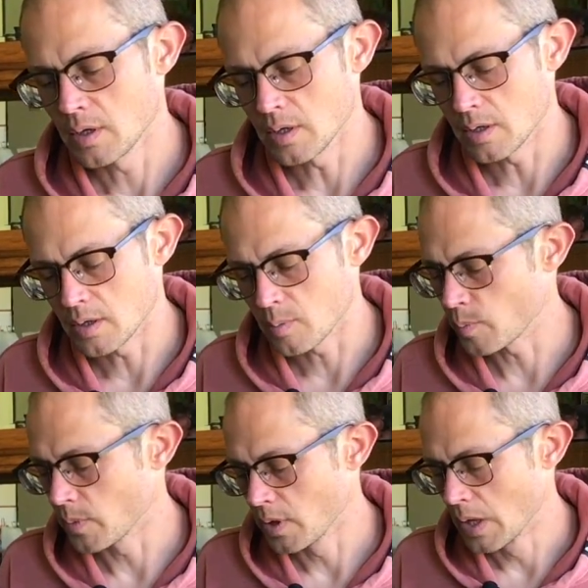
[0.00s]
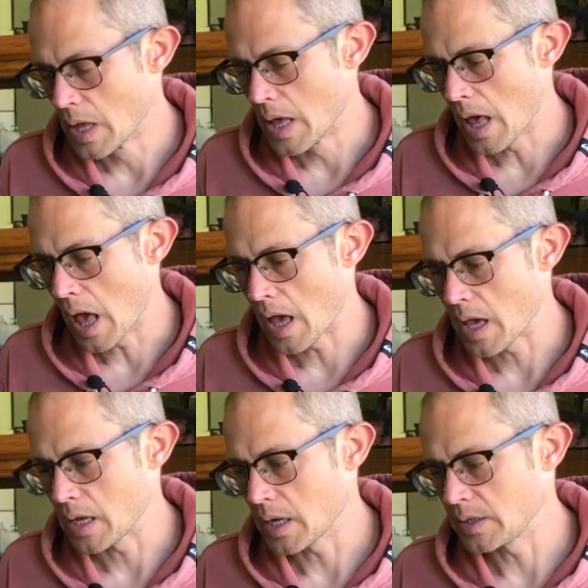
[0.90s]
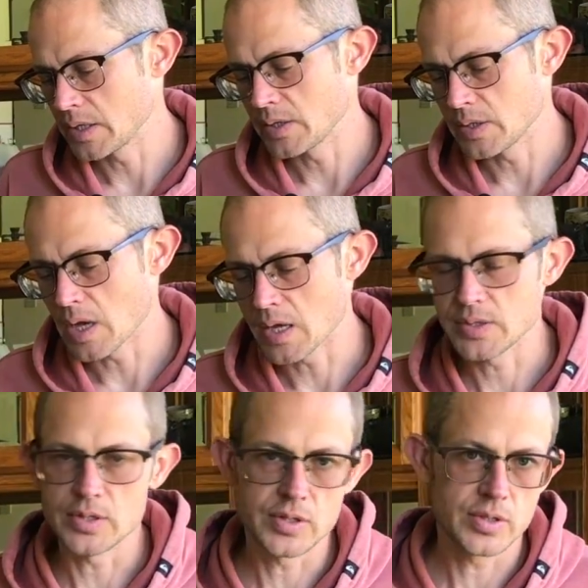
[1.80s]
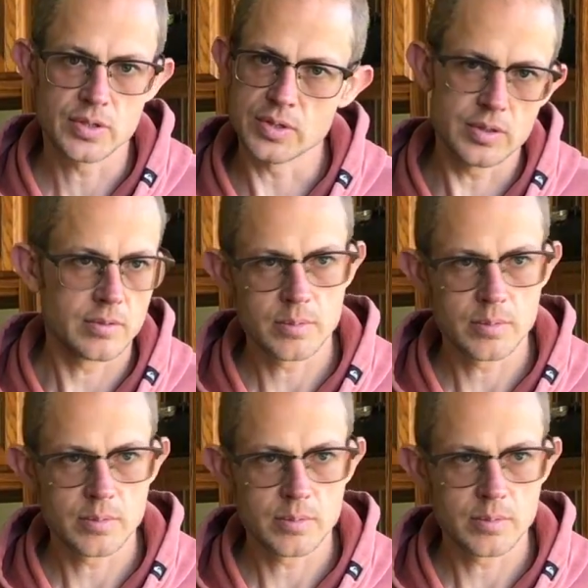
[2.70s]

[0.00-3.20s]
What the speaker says: I tend not to just